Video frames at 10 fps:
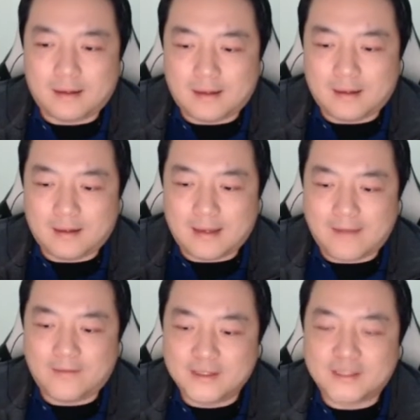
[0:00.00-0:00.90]

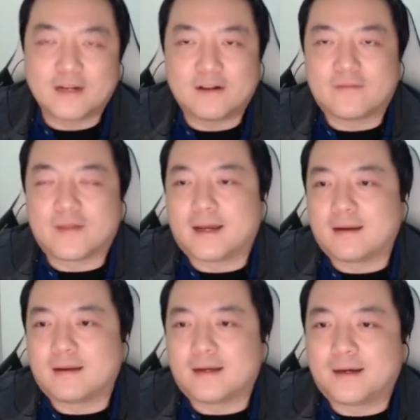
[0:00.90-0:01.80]
having said all of that,
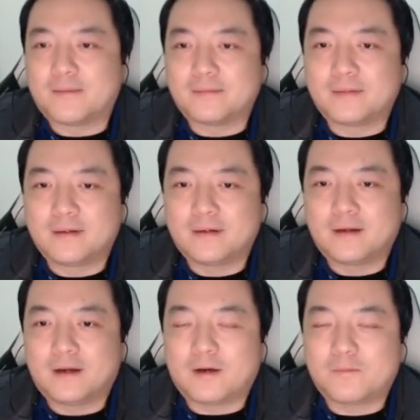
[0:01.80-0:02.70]

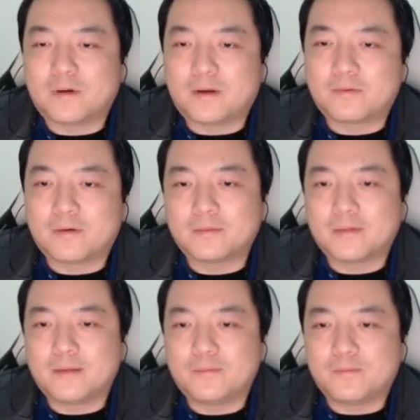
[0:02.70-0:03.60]
I'll
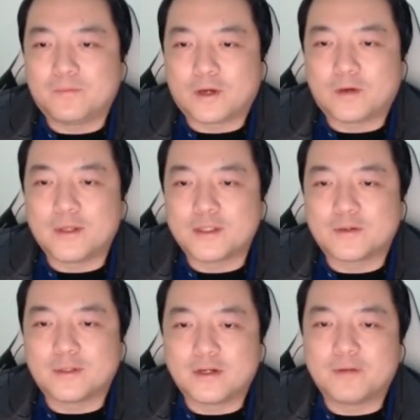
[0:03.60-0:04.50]
probably go into a
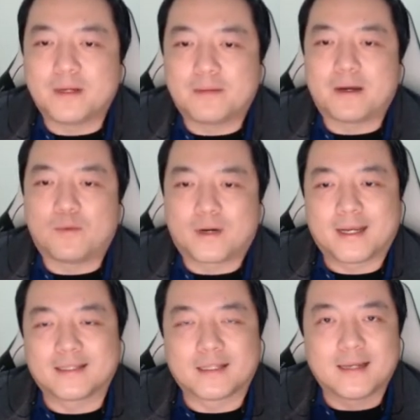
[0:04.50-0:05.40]
little bit about what
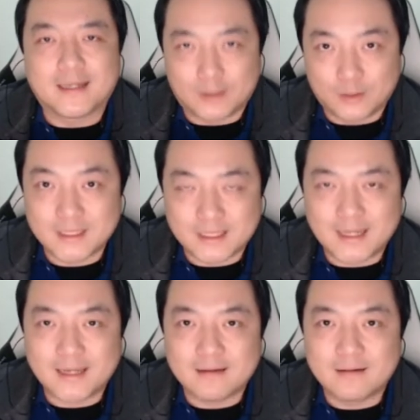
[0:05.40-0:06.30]
anxiety looks like
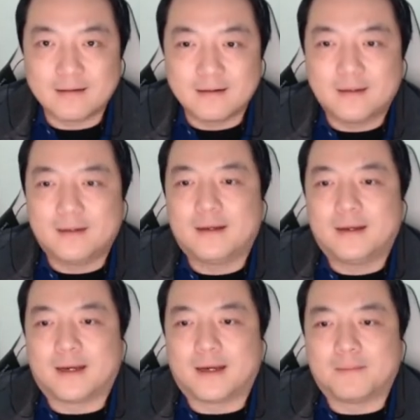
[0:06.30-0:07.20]

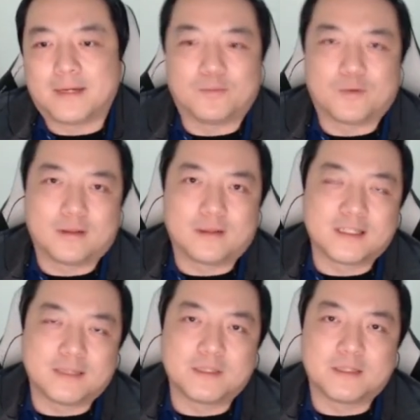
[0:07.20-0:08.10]
and what are the
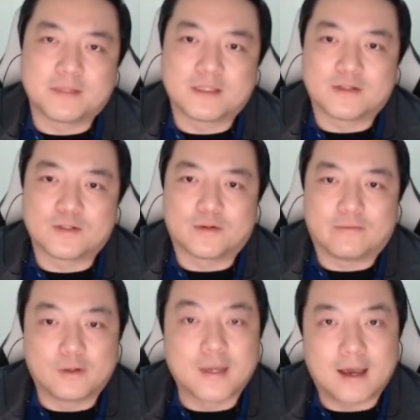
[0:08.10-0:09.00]
symptoms to sort of
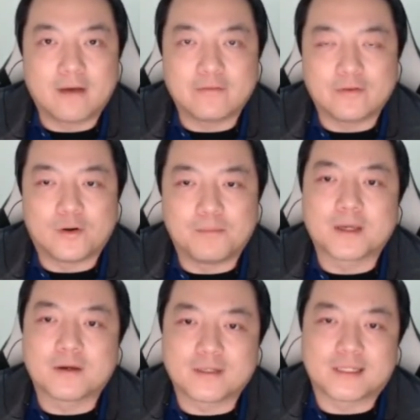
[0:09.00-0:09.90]
look out for,
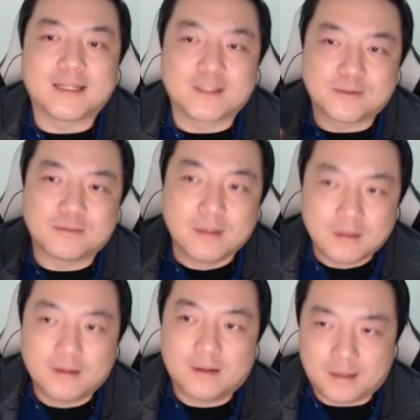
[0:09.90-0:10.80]
because as
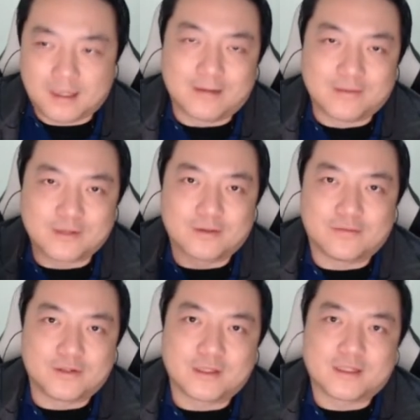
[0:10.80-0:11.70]
I've sort of
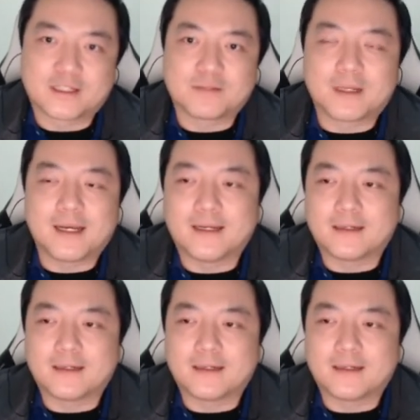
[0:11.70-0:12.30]
just explained,